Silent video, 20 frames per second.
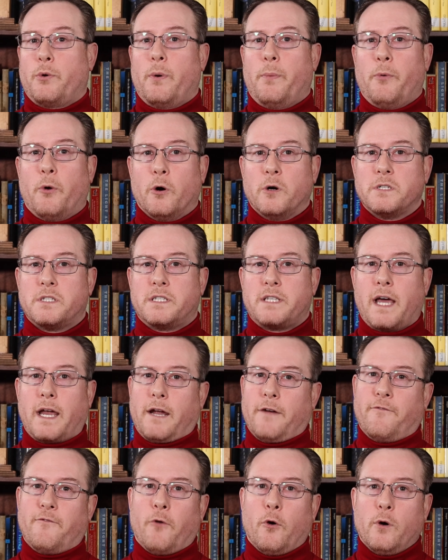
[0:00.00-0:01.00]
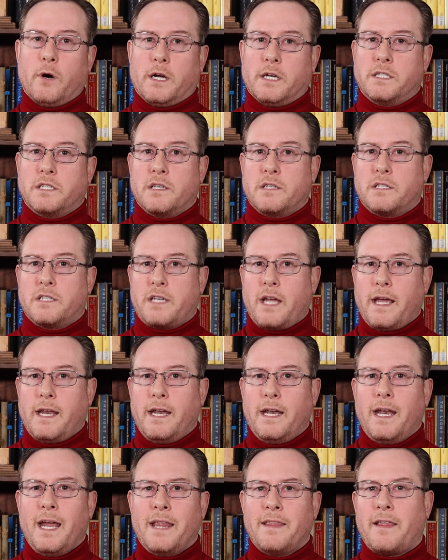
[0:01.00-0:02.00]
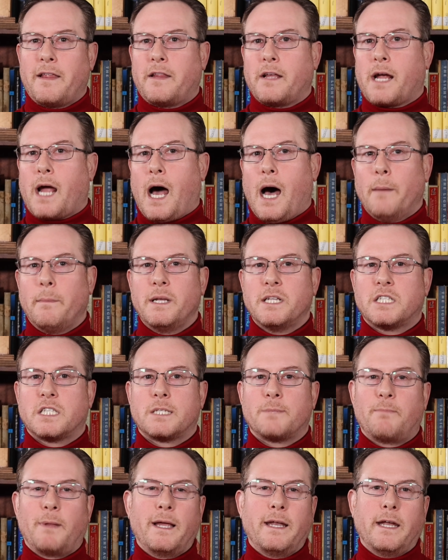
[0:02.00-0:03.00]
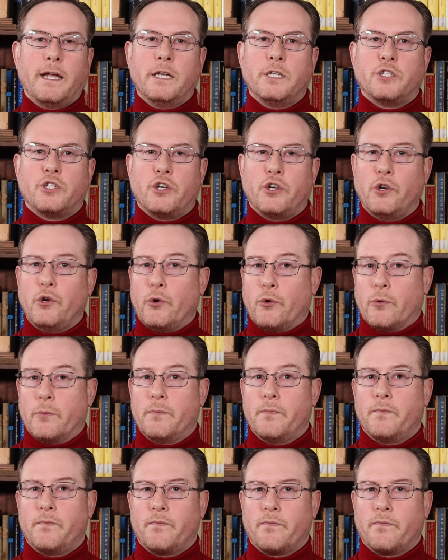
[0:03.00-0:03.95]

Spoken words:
reports that Ephorus stated that the comet split in two.